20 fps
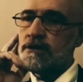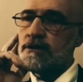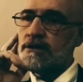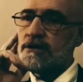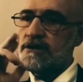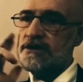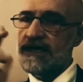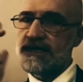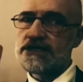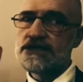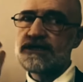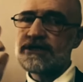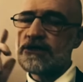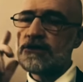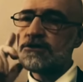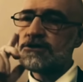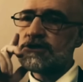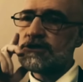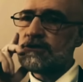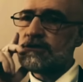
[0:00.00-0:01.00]
That's the
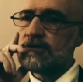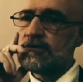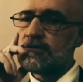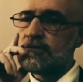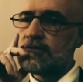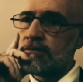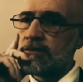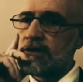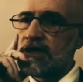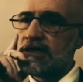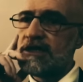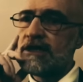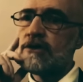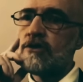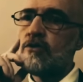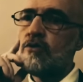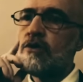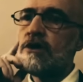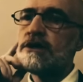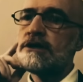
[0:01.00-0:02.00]
culture. And they don't
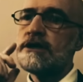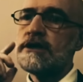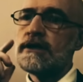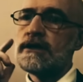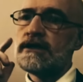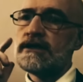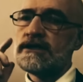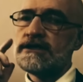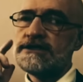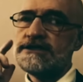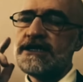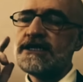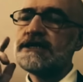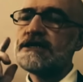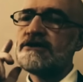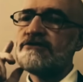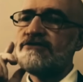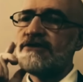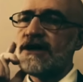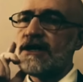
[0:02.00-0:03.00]
want
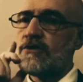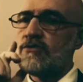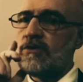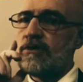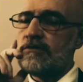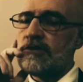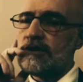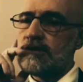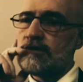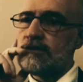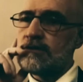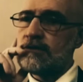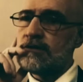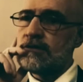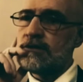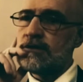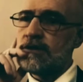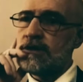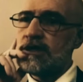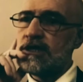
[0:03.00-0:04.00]
dignified women
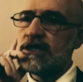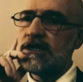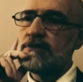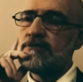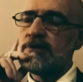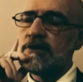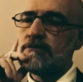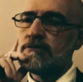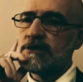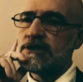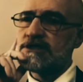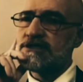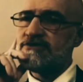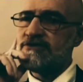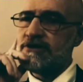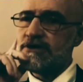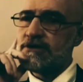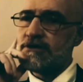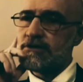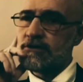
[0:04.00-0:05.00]
in the public
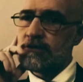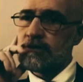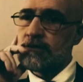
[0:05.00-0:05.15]
sphere.